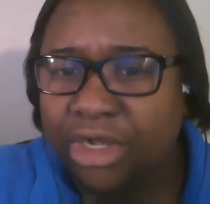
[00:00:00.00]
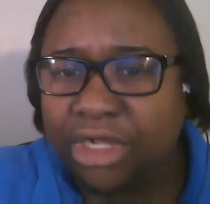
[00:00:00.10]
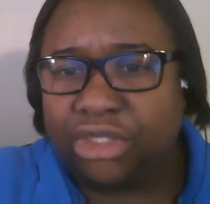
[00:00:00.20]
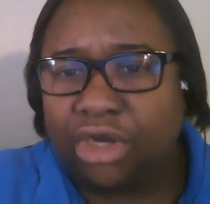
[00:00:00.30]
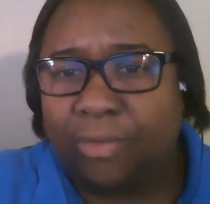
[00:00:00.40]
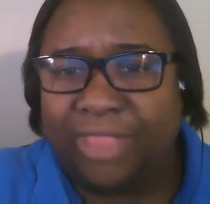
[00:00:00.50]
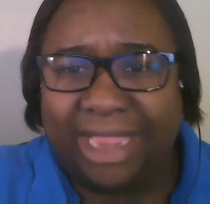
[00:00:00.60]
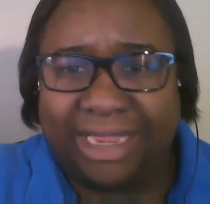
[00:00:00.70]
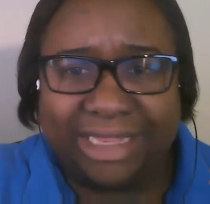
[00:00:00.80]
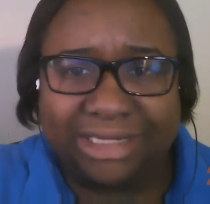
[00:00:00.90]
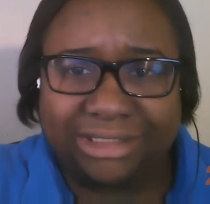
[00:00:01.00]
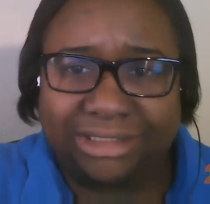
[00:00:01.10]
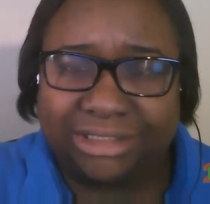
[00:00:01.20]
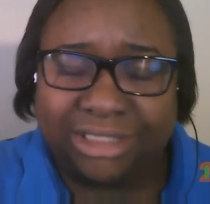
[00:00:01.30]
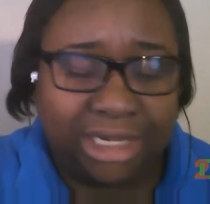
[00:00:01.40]
So that
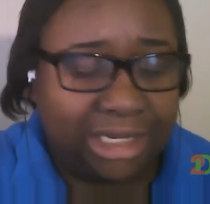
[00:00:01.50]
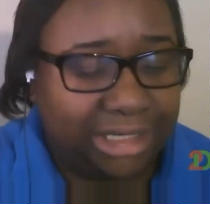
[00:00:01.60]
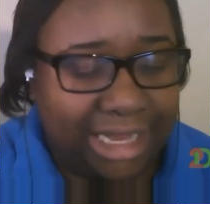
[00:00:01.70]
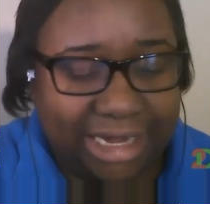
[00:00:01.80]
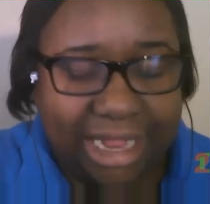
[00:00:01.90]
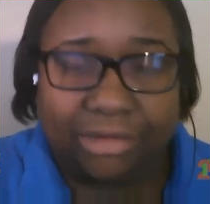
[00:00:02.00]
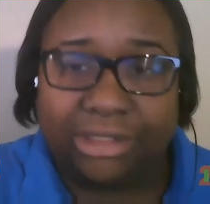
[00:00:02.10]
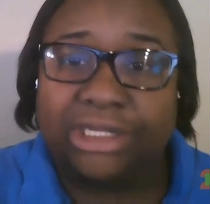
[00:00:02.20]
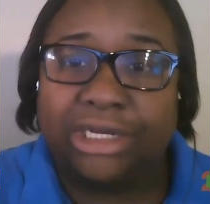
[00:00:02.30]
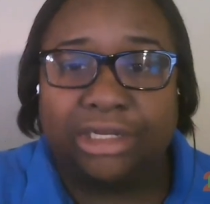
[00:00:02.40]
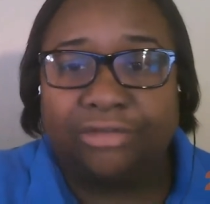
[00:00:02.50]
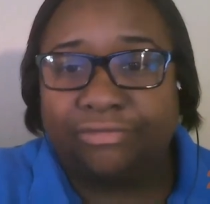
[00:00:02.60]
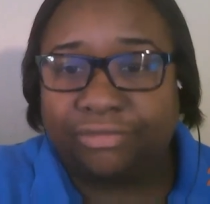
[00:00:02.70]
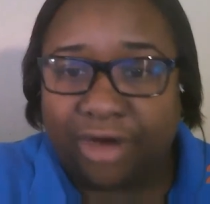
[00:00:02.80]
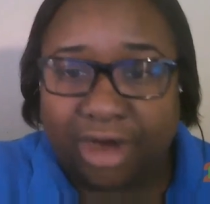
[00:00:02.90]
gets laid out clearly
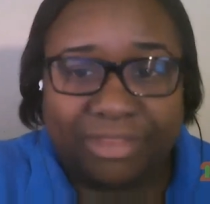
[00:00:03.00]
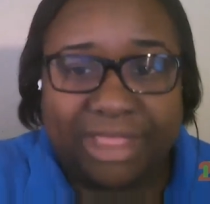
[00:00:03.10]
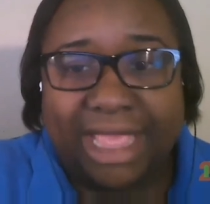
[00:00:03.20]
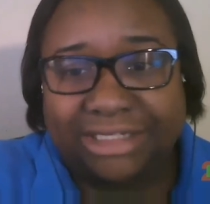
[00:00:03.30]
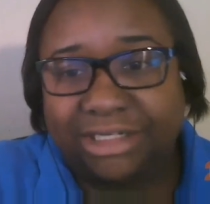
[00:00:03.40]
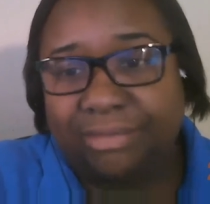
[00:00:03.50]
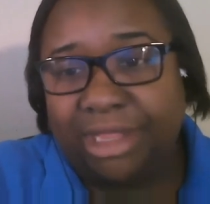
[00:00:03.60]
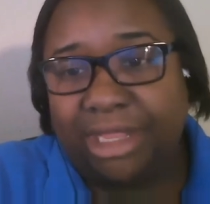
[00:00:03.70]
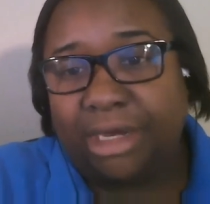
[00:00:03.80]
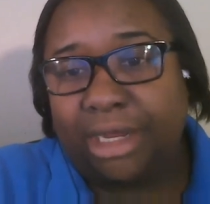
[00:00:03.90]
from the estimate